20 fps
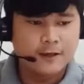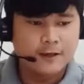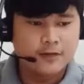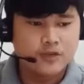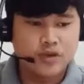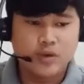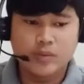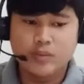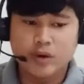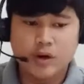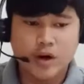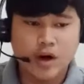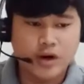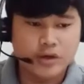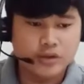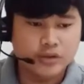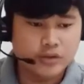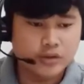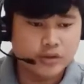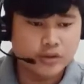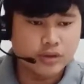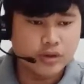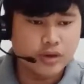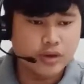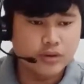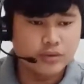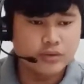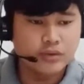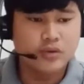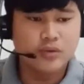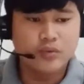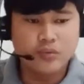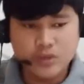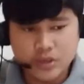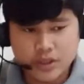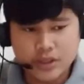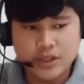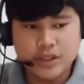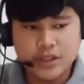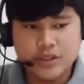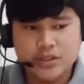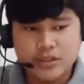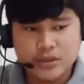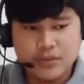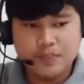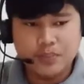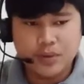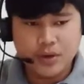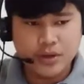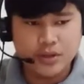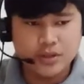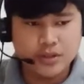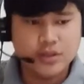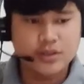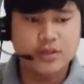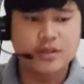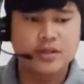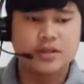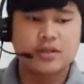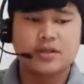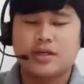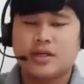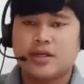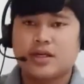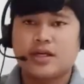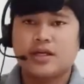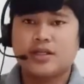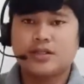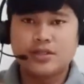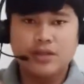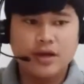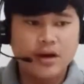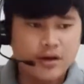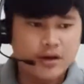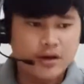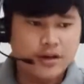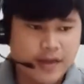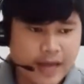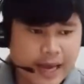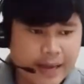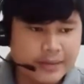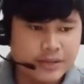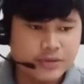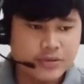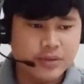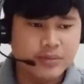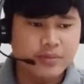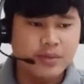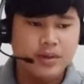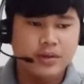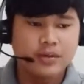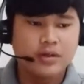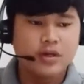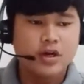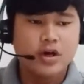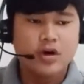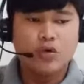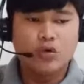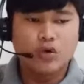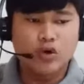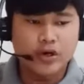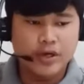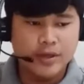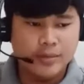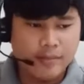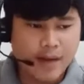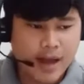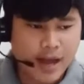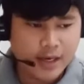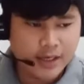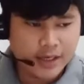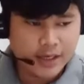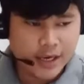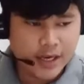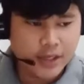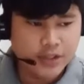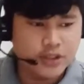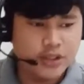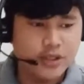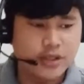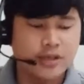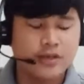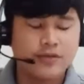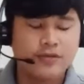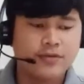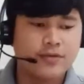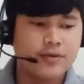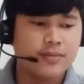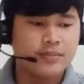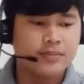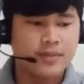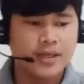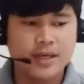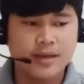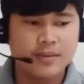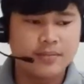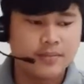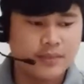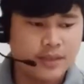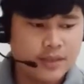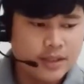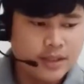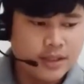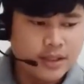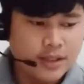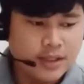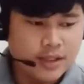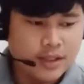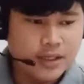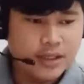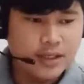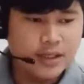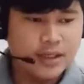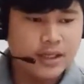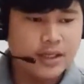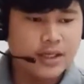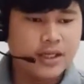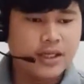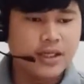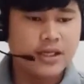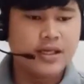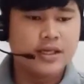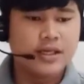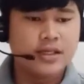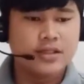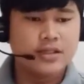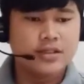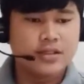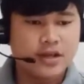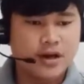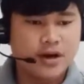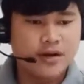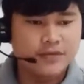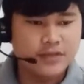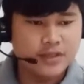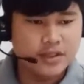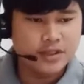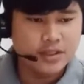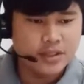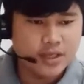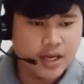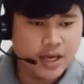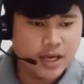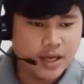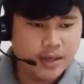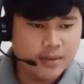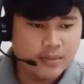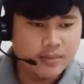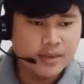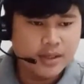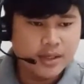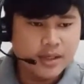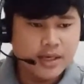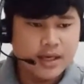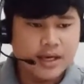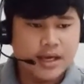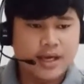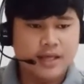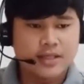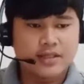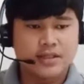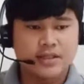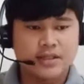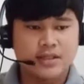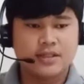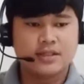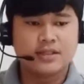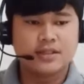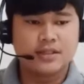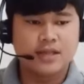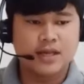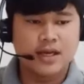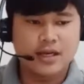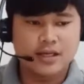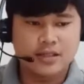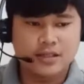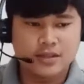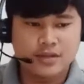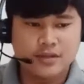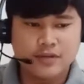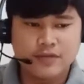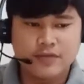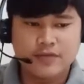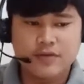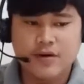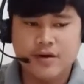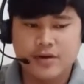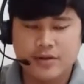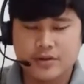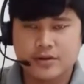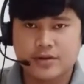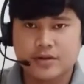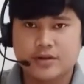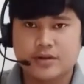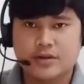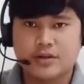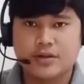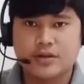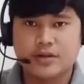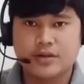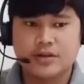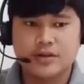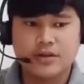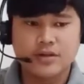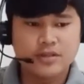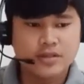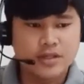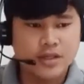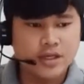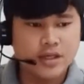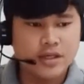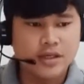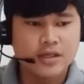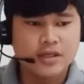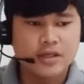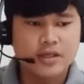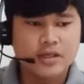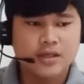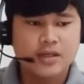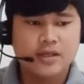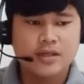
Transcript: John MacArthur quote, the word is a person. It's not an attribute or emanation from him. And he is of the same essence as the Father. You see?